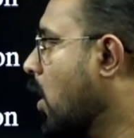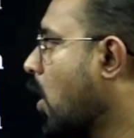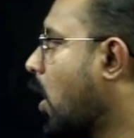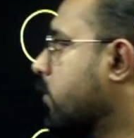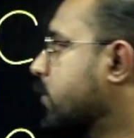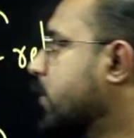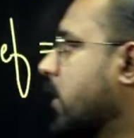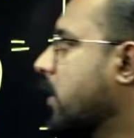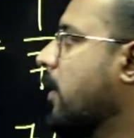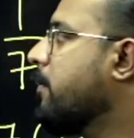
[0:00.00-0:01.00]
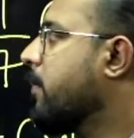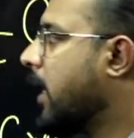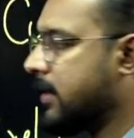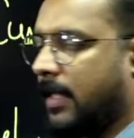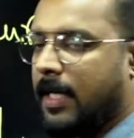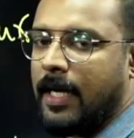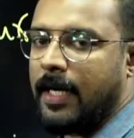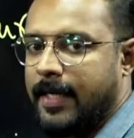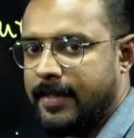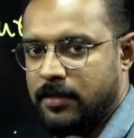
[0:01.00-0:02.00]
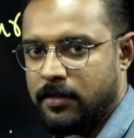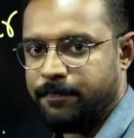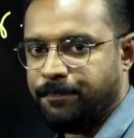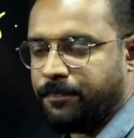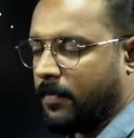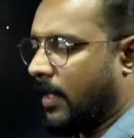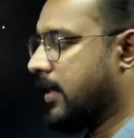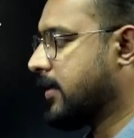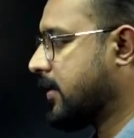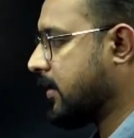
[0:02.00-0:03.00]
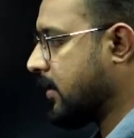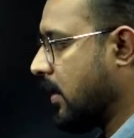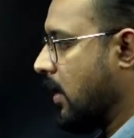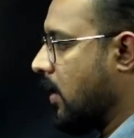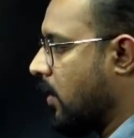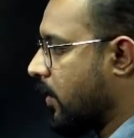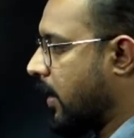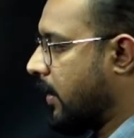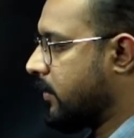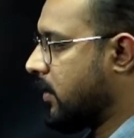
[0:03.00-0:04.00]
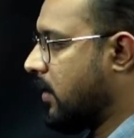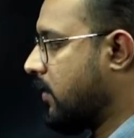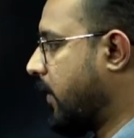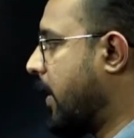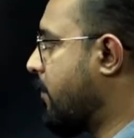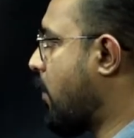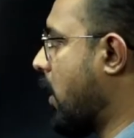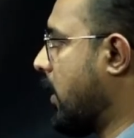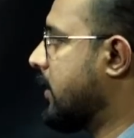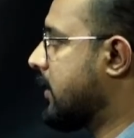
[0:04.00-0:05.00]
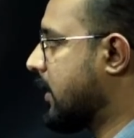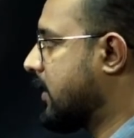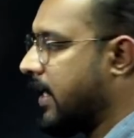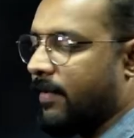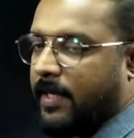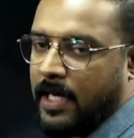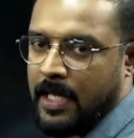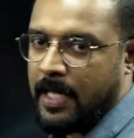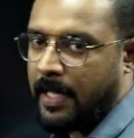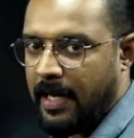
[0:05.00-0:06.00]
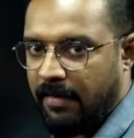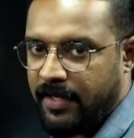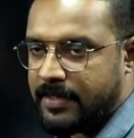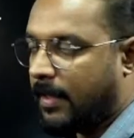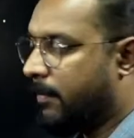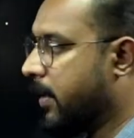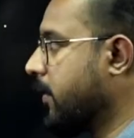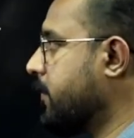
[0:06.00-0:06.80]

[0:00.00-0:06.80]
Option B is the correct answer. Yes. Okay, so very important discussion in our leveling chapter.